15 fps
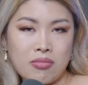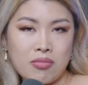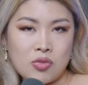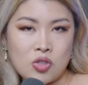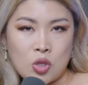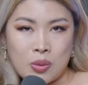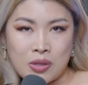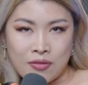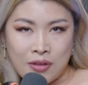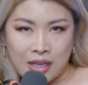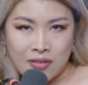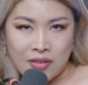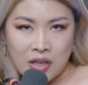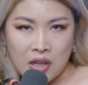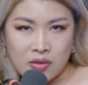stupid
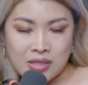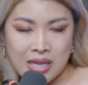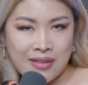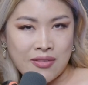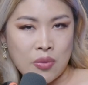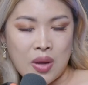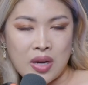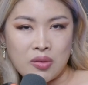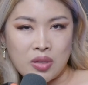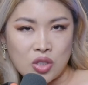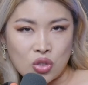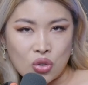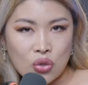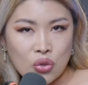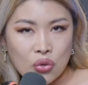fucking videos everywhere you can
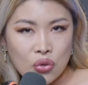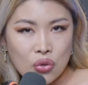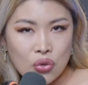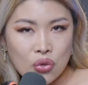do.